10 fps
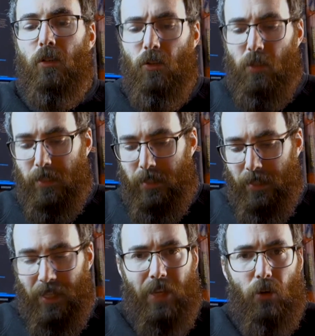you know, the
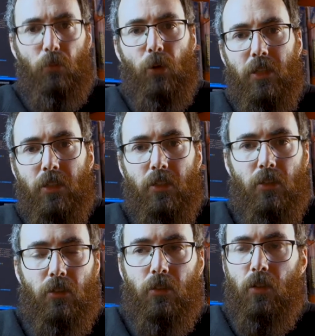Lego bricks,
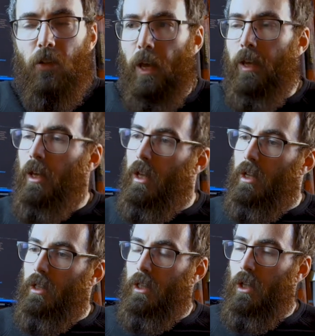okay?
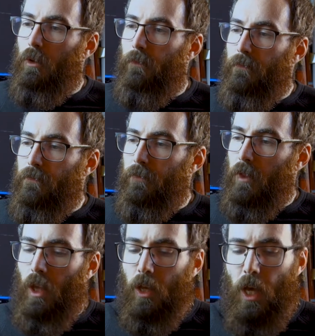So
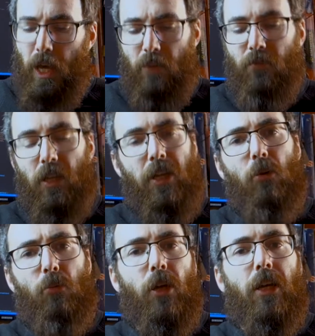I have a
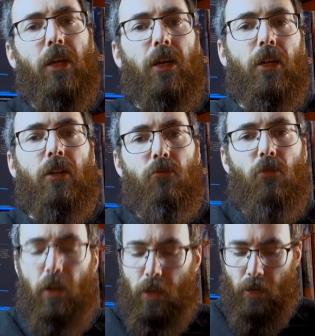Lego brick
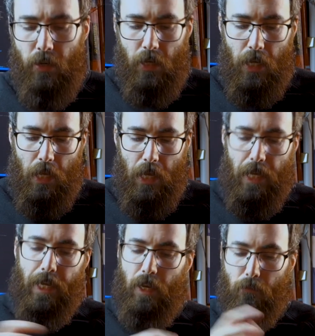right here, and
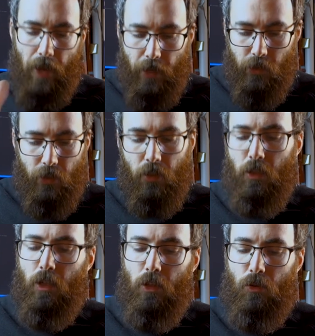I can imagine
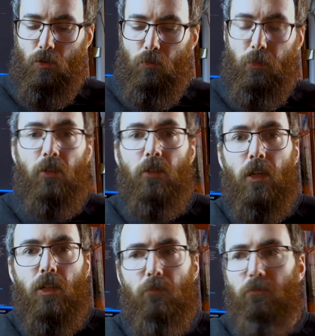to build a